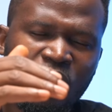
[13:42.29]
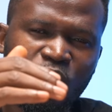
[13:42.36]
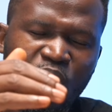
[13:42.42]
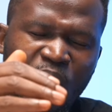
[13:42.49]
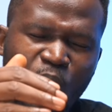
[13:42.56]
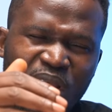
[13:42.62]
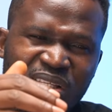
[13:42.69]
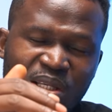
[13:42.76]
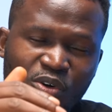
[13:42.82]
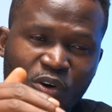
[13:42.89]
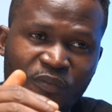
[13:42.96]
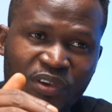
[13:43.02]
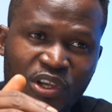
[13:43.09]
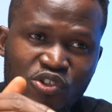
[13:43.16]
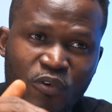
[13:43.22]
WhatsApp
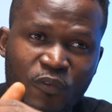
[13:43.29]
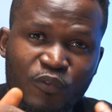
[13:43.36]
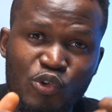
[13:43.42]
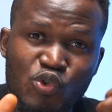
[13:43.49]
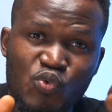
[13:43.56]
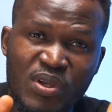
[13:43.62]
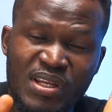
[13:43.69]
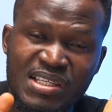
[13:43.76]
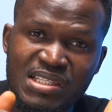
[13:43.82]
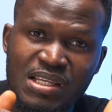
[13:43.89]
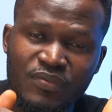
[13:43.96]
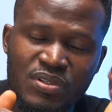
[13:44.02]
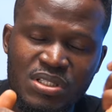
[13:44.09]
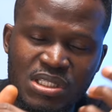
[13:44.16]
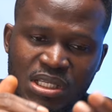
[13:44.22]
conversation from
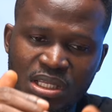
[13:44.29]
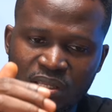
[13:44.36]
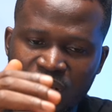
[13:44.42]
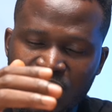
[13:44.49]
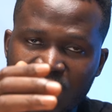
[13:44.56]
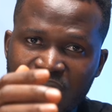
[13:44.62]
2017.